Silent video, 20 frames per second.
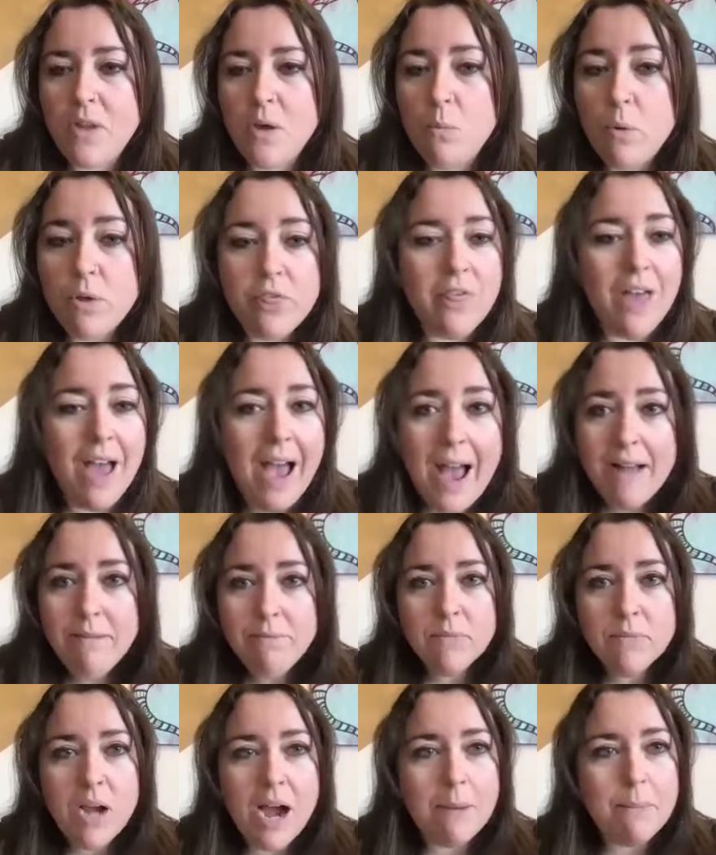With that,
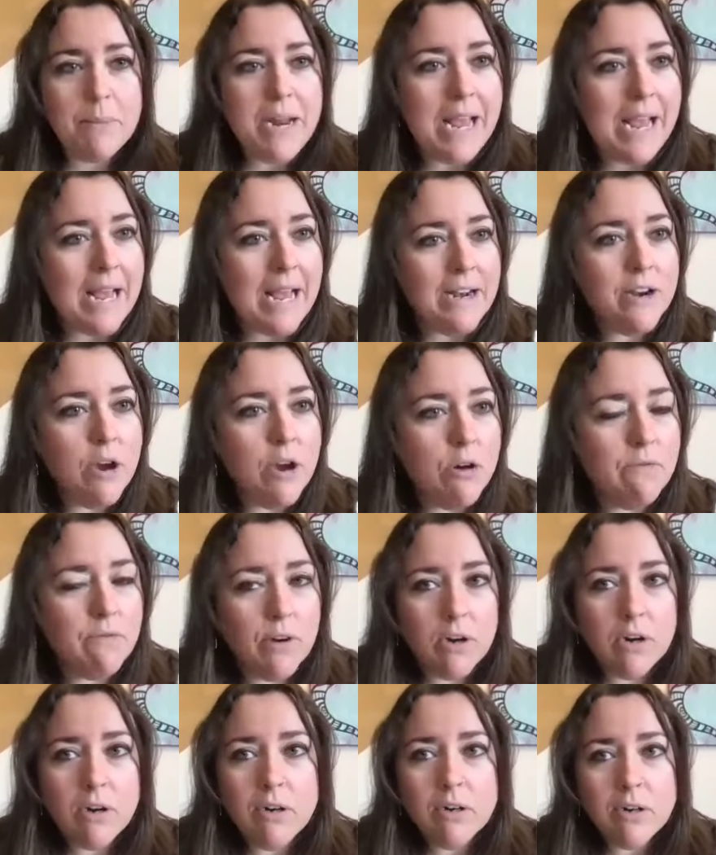I'm going to hand it
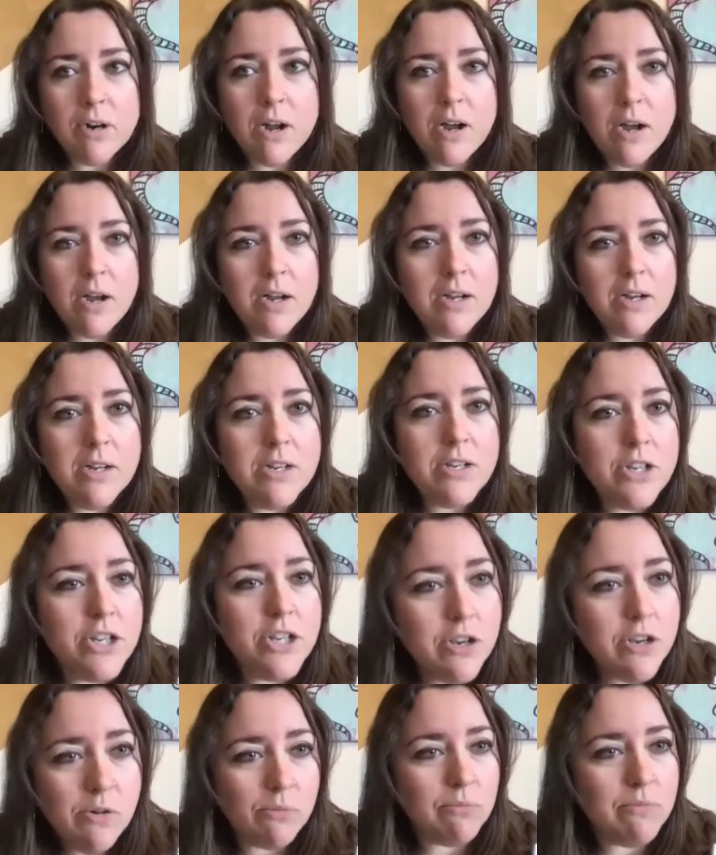over to
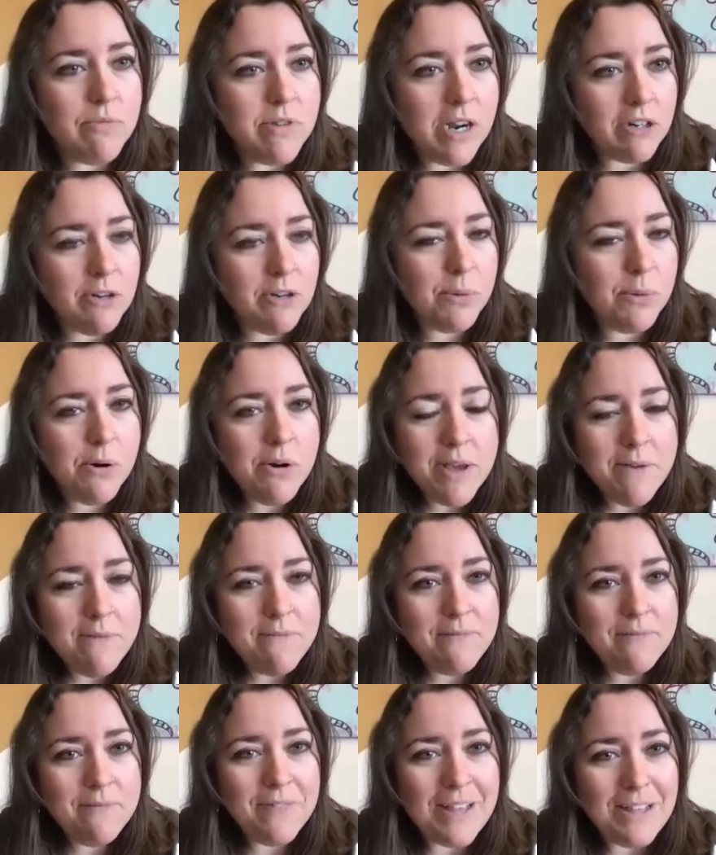you, Dr. Brody.
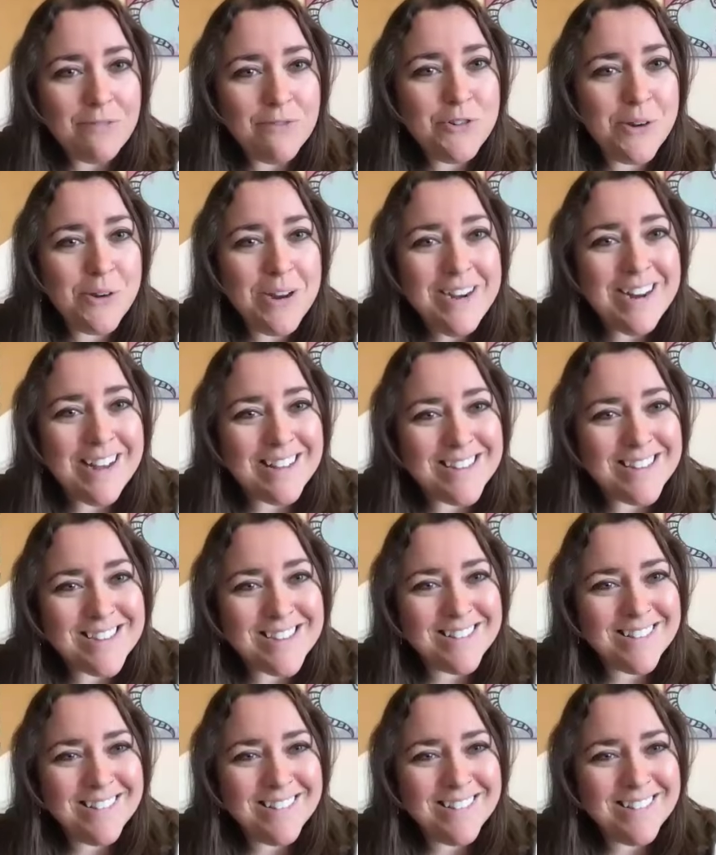Thanks for joining us.